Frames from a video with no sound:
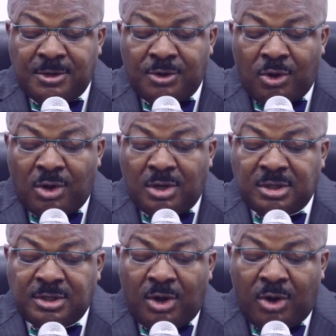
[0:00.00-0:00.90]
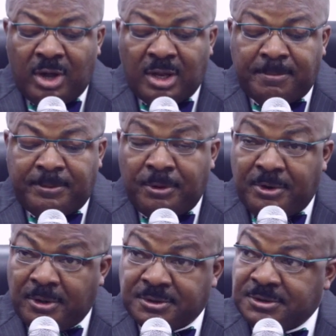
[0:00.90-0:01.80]
non-oil
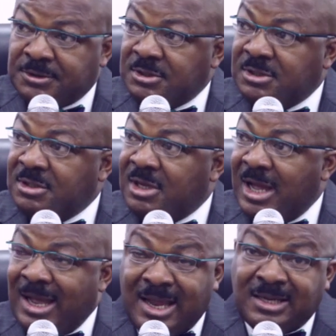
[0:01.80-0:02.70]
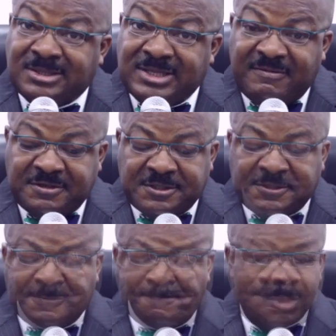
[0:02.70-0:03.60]
products and
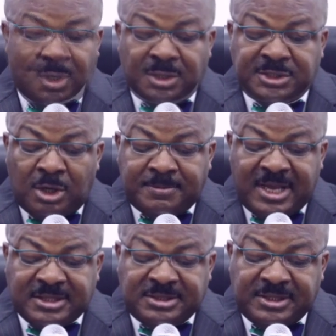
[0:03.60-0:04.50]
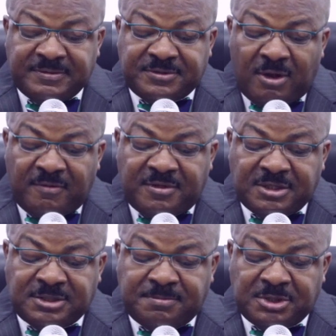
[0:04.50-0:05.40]
services. The objectives of
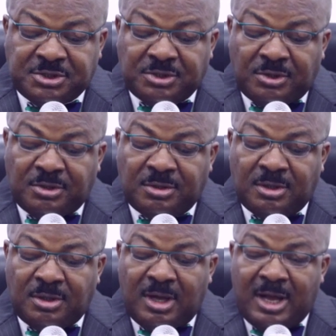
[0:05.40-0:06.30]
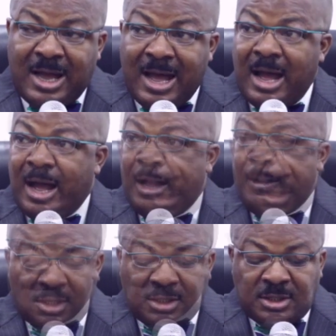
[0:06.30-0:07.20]
this mission are
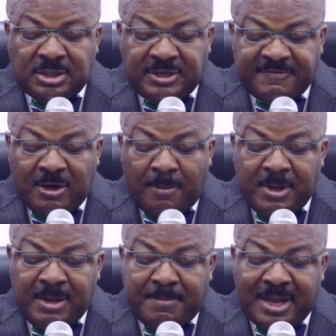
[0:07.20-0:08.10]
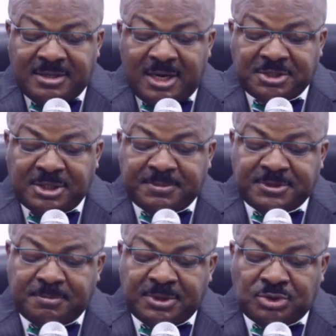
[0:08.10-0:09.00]
developing
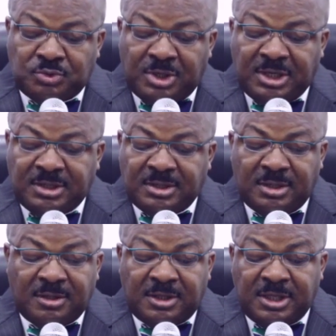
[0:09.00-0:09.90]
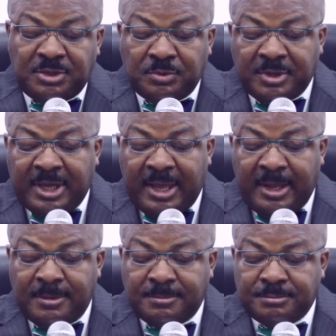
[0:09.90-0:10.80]
partnerships between
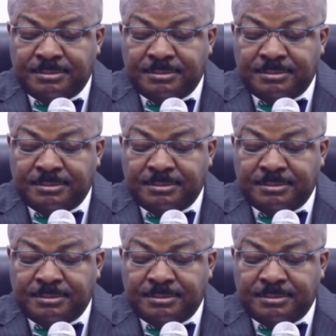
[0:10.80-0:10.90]
the UK